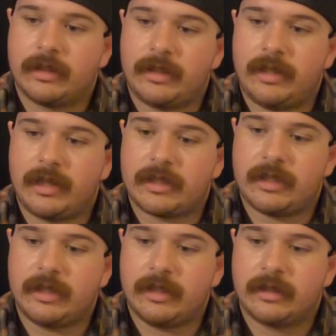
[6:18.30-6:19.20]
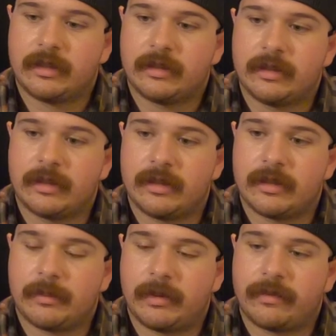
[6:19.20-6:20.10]
Dixie is
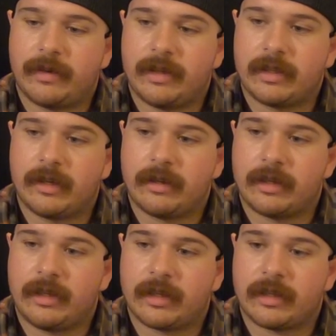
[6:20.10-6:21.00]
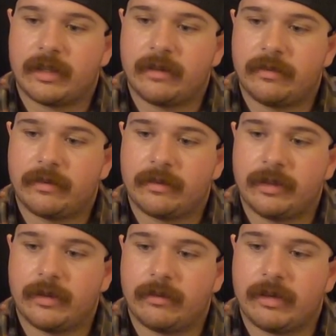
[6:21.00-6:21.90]
a big fan of carrying a neck knife,
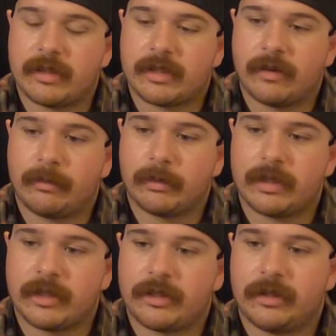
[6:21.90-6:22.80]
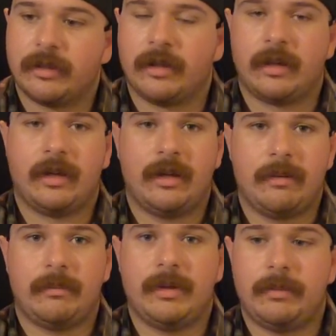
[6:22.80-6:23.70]
as self-protection.
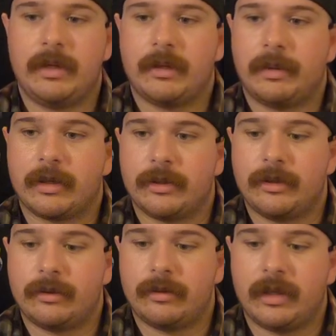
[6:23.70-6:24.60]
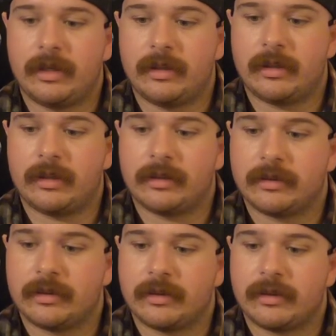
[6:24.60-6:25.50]
Me being a bigger dude and
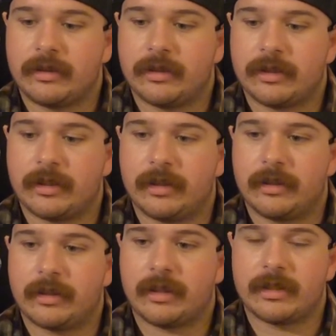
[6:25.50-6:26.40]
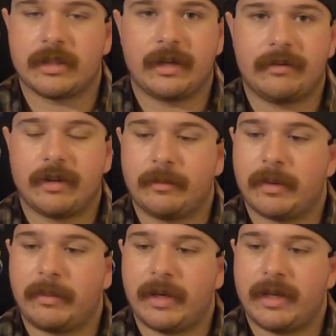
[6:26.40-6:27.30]
just the things that I've done in my
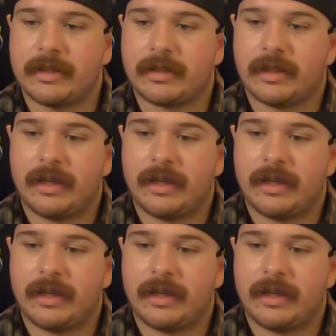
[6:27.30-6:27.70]
past,